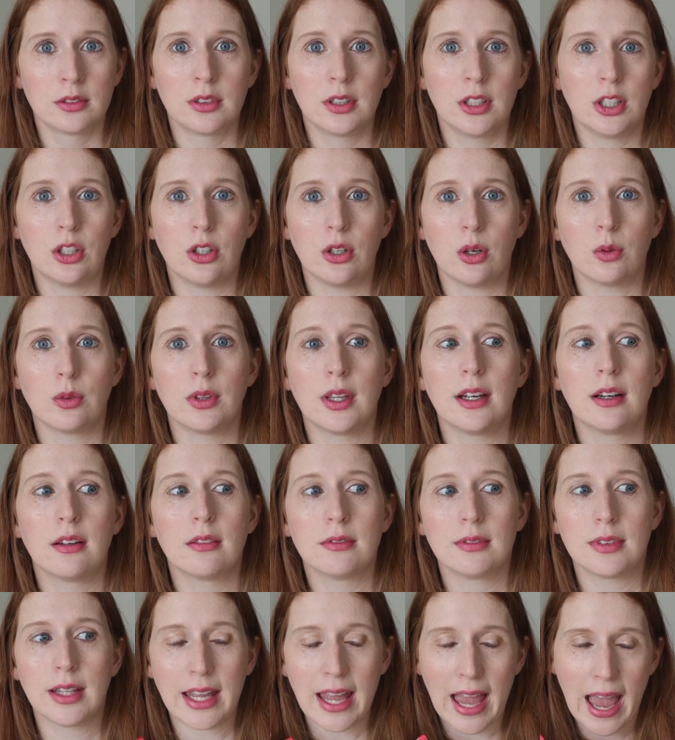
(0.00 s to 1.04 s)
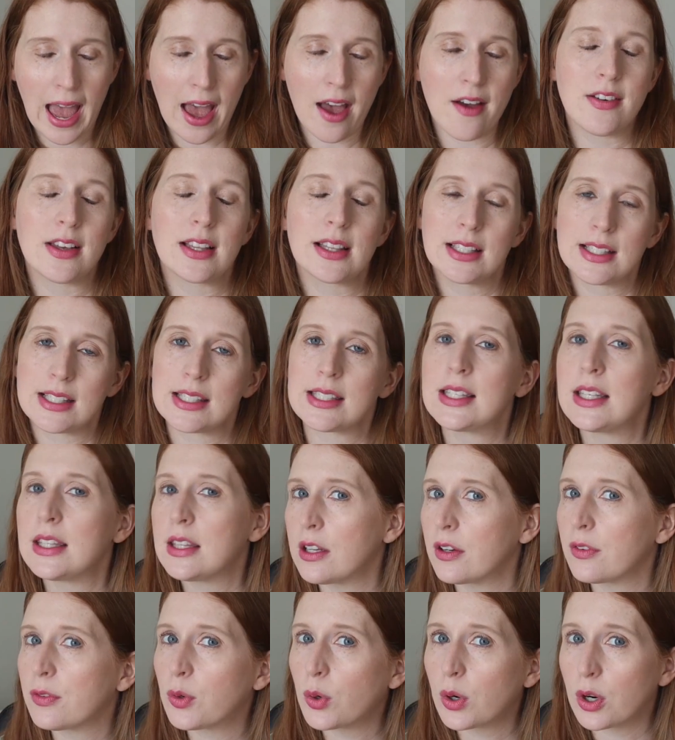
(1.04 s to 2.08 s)
You know, they have it listed
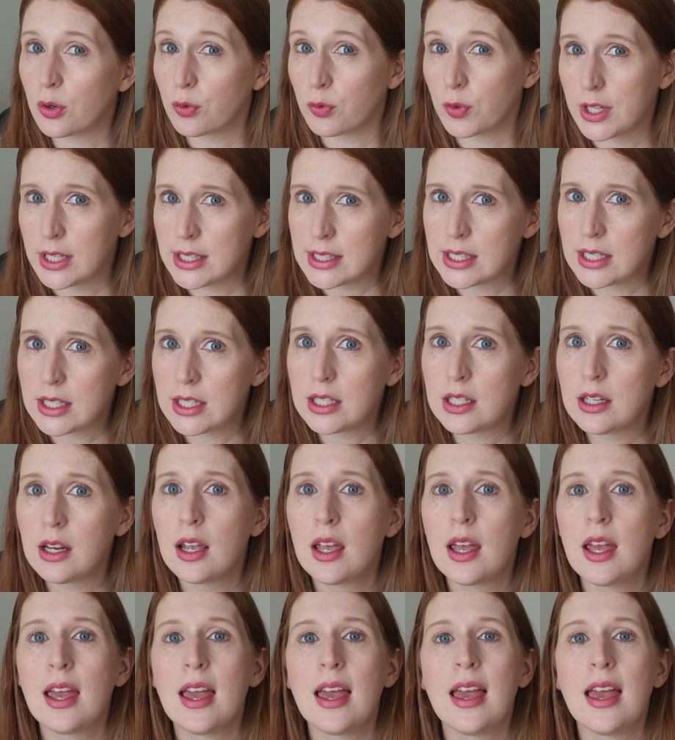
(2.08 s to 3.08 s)
there for a reason,